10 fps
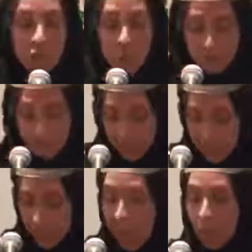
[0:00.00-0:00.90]
office
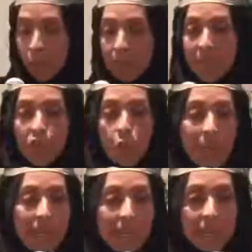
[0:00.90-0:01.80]
in Howard Beach,
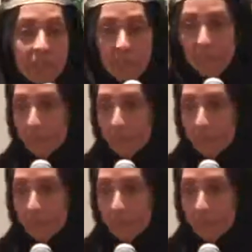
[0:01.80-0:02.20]
Queens.